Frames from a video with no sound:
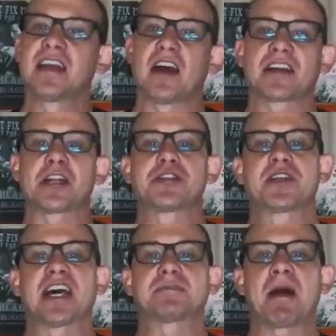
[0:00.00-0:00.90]
I'll catch you
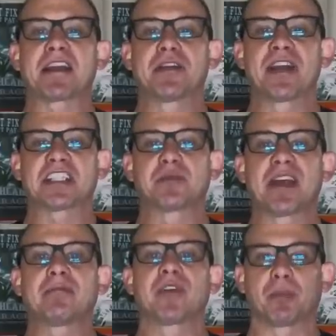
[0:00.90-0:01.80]
guys back here next
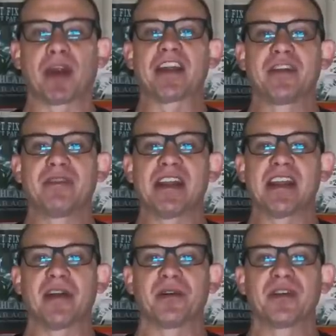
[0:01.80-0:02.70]
week with a brand new
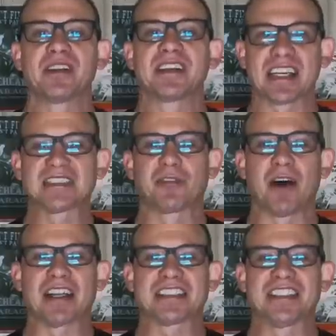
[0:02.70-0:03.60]
video. Thanks for
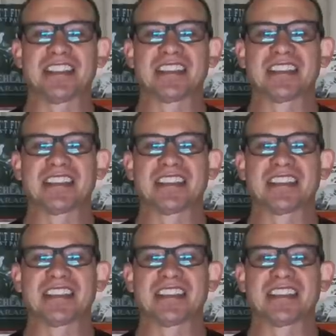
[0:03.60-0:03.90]
watching.